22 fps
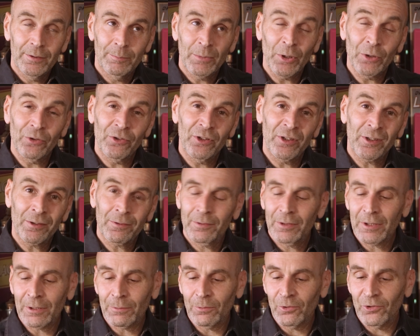Pilsner,
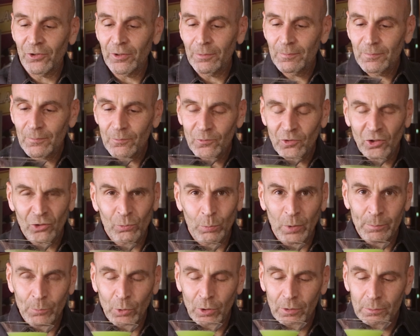that was it. Just
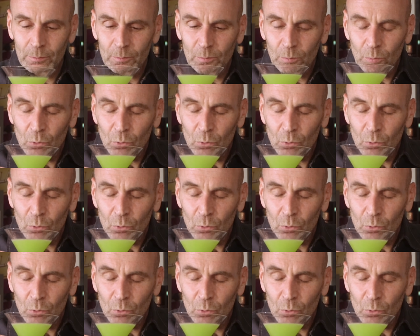one bottle.